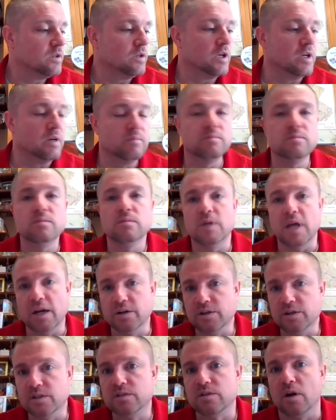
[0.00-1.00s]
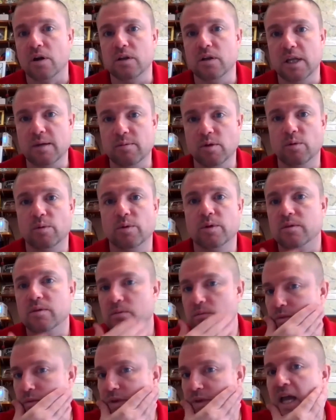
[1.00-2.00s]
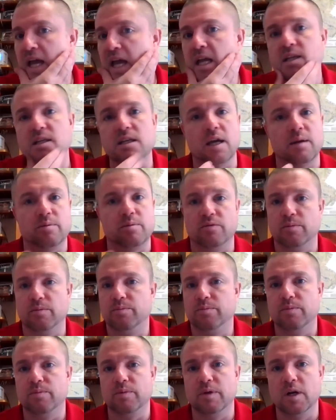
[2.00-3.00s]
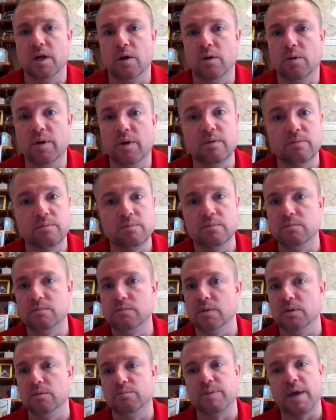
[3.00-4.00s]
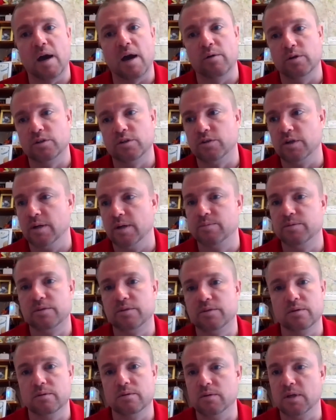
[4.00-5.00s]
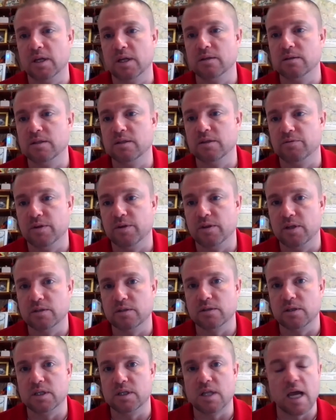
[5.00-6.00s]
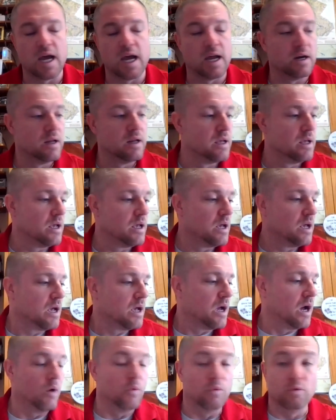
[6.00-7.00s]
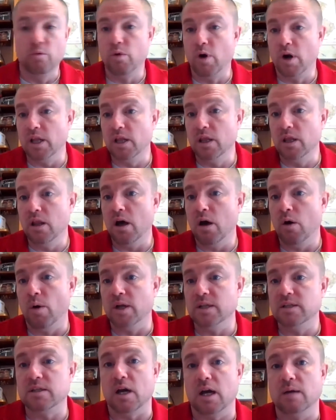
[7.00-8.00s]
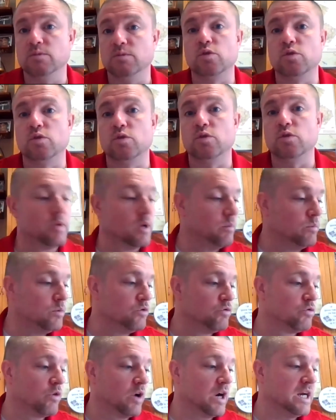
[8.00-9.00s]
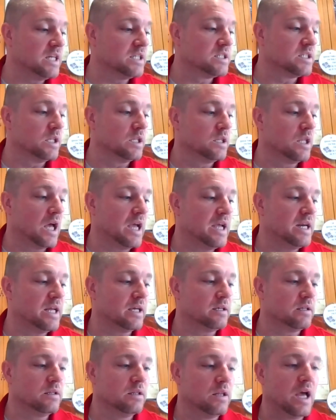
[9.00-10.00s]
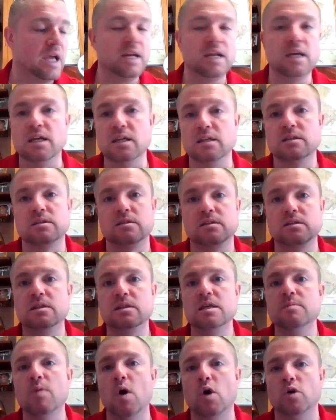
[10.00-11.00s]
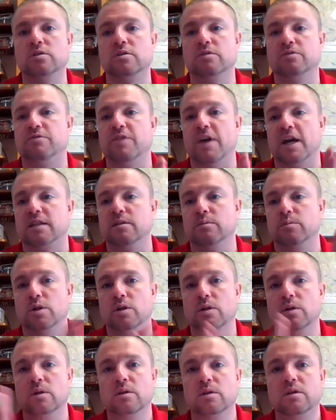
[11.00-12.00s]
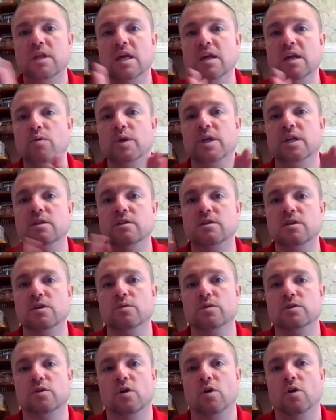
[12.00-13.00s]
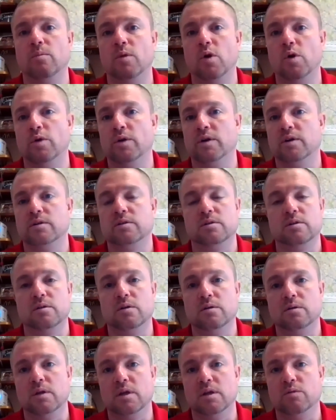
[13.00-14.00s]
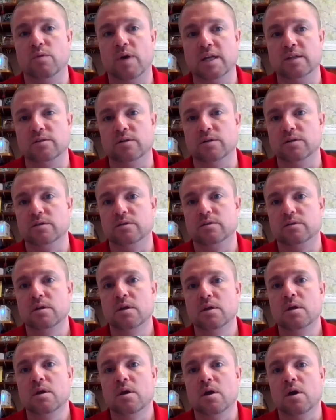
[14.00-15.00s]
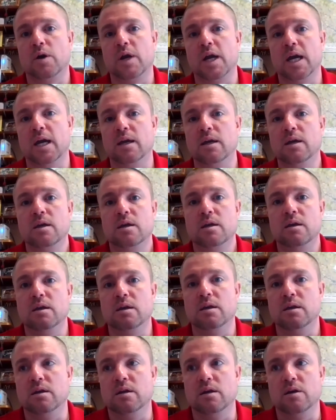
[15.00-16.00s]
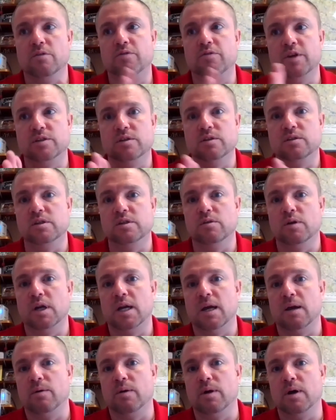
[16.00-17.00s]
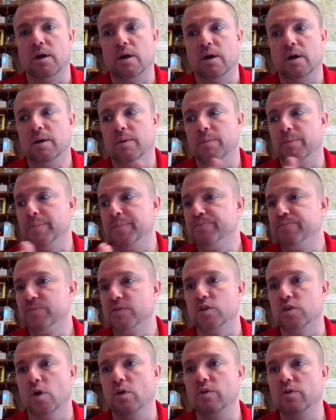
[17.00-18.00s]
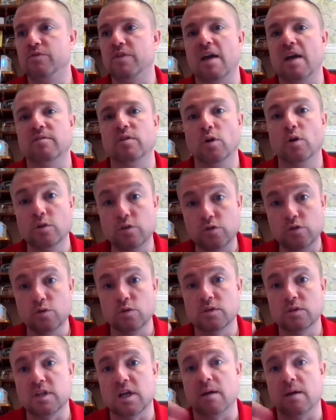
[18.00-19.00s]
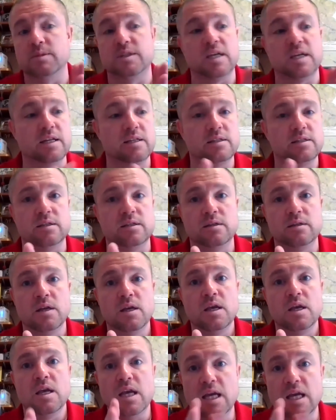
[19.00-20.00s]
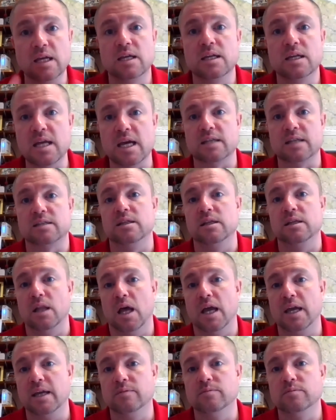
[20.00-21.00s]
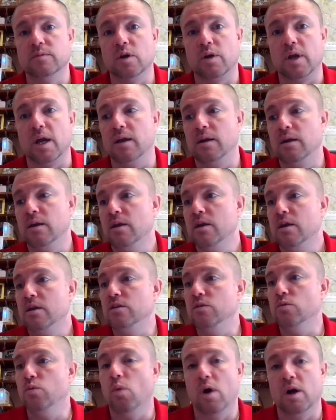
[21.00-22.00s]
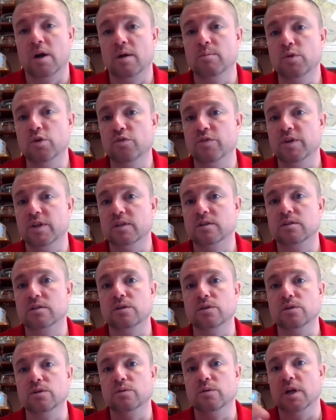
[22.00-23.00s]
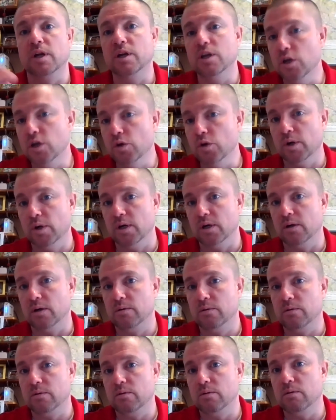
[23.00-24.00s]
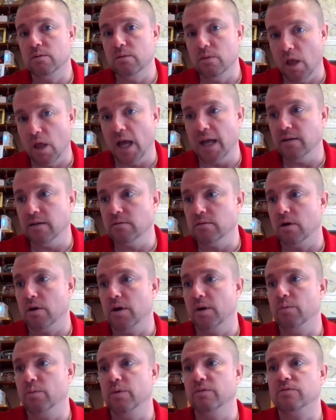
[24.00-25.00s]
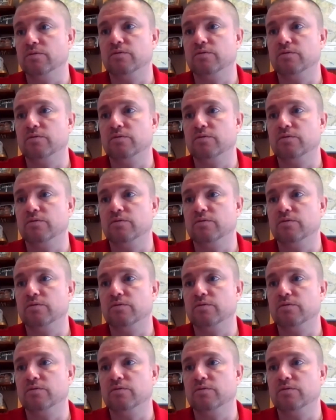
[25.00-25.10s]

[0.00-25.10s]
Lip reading: And Energy Star label with any type of, you know, the power strips and different things like that. We're running low on time, so I'm going to move right into lighting. Lighting is the most effectable thing we can do as homeowners and renters, okay, in efficiency right now. So if you have an old school Thomas Edison incandescent light, okay, you want to move into a newer light, all right?